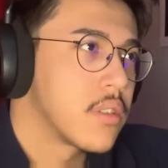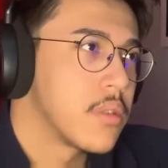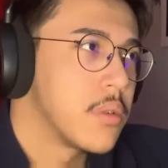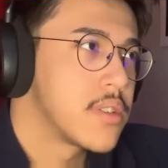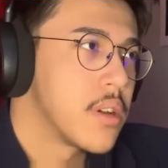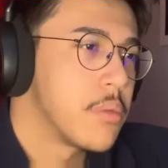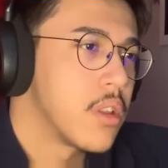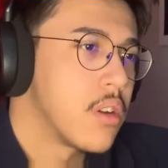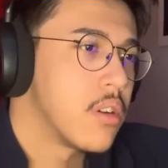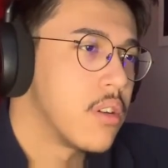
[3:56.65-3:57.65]
What's up with
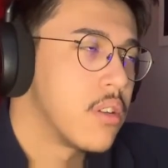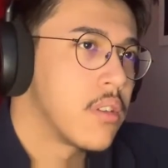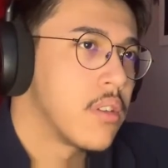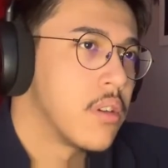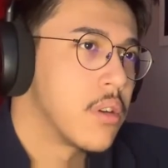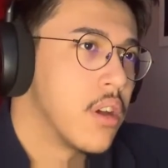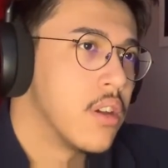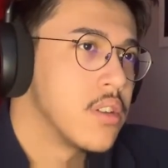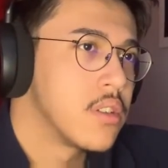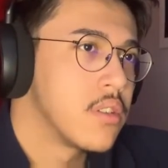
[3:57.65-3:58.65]
her? Oh
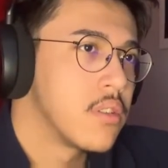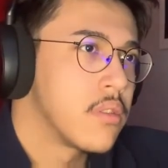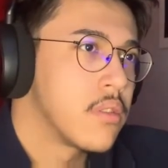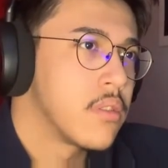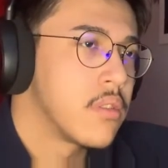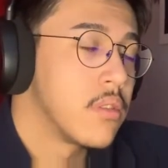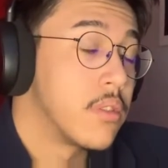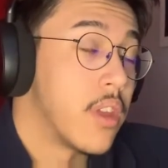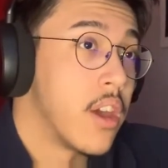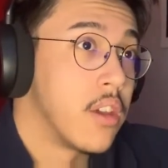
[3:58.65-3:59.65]
gosh.
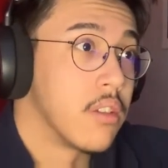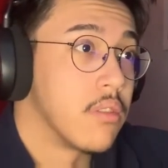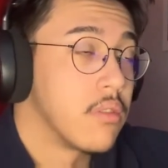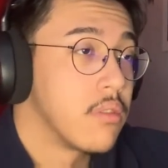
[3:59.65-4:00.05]
Damn.